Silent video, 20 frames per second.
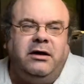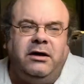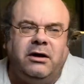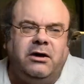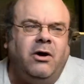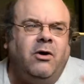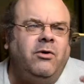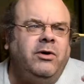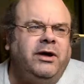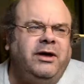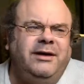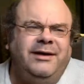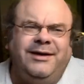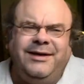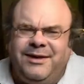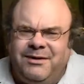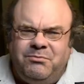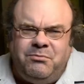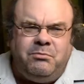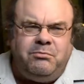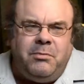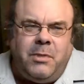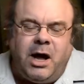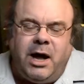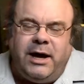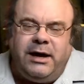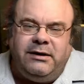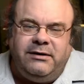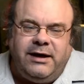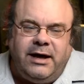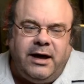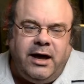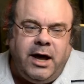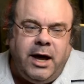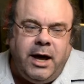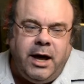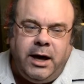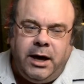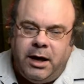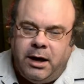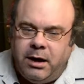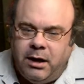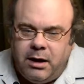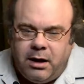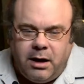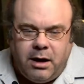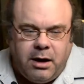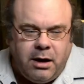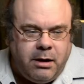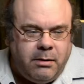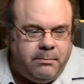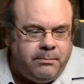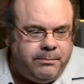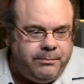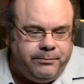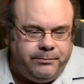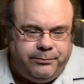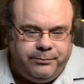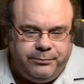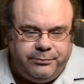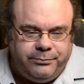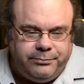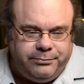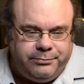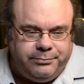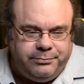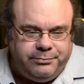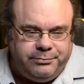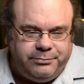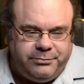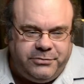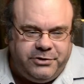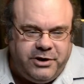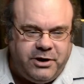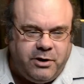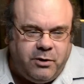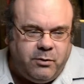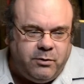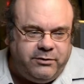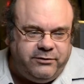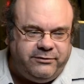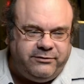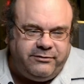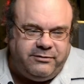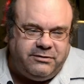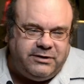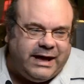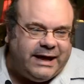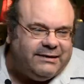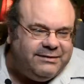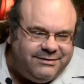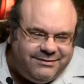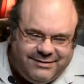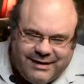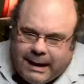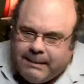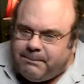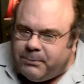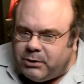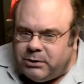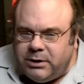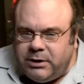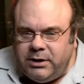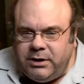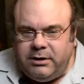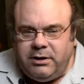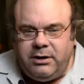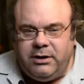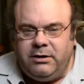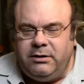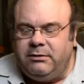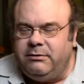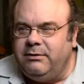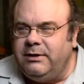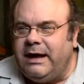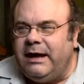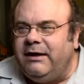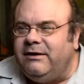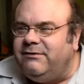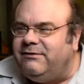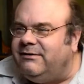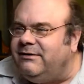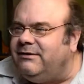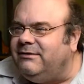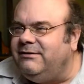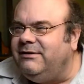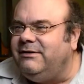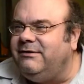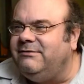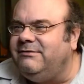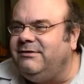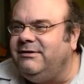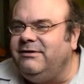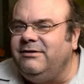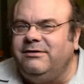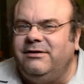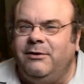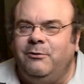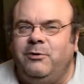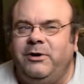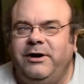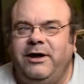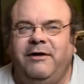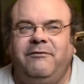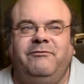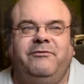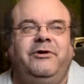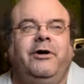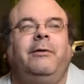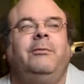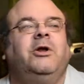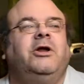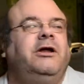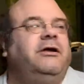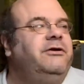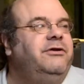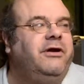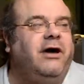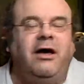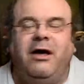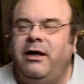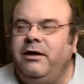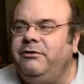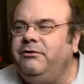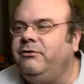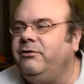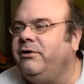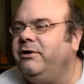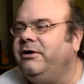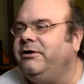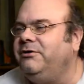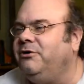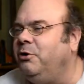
You know, in my day, um, there was Led Zeppelin and ACDC that would have double entendre in